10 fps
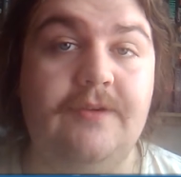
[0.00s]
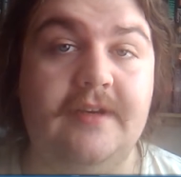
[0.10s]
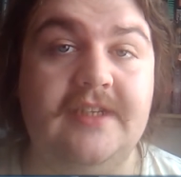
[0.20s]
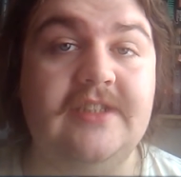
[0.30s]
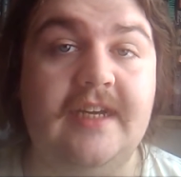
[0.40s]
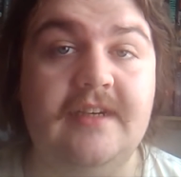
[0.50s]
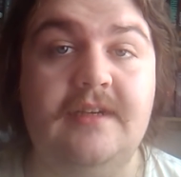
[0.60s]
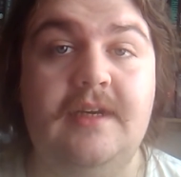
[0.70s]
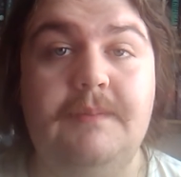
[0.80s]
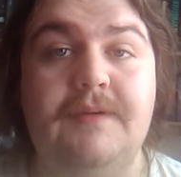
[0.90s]
only Shannon
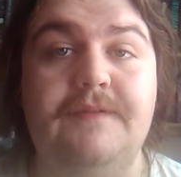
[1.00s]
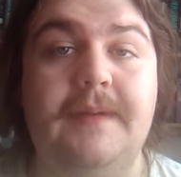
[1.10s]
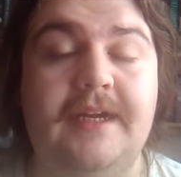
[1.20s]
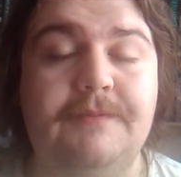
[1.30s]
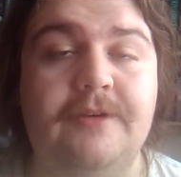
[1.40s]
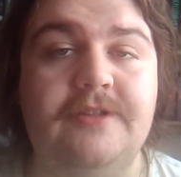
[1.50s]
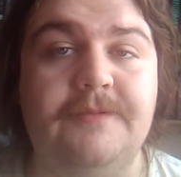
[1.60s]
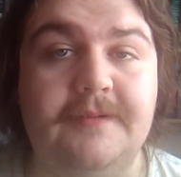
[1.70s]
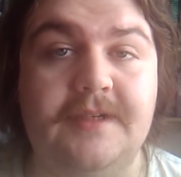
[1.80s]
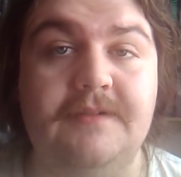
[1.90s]
but from airports
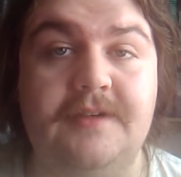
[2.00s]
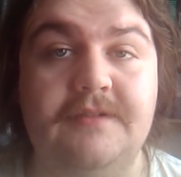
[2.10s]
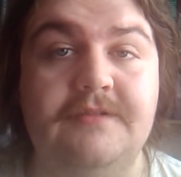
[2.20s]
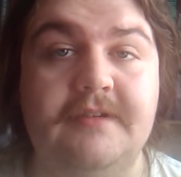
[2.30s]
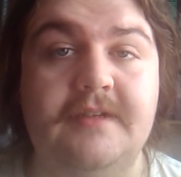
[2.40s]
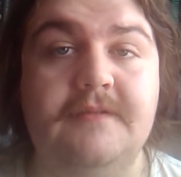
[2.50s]
up and down the country.